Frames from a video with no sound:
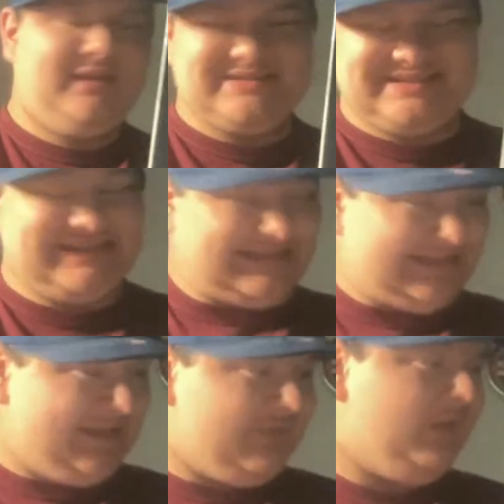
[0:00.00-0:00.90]

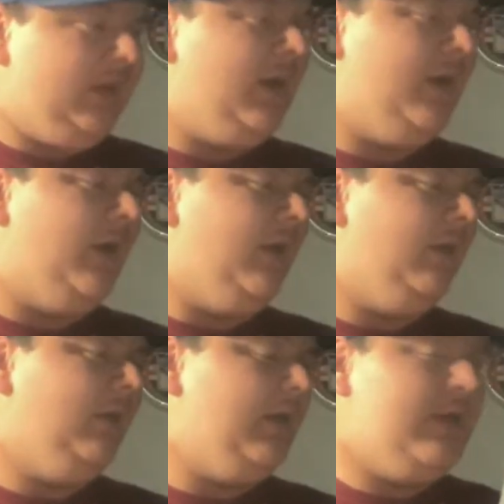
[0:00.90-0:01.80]

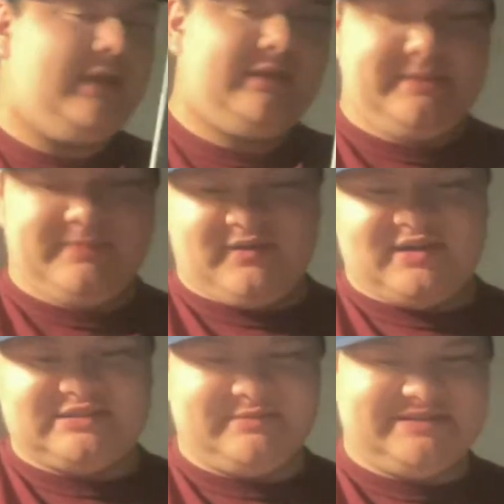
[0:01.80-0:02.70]
Cecilia, Keep the Customer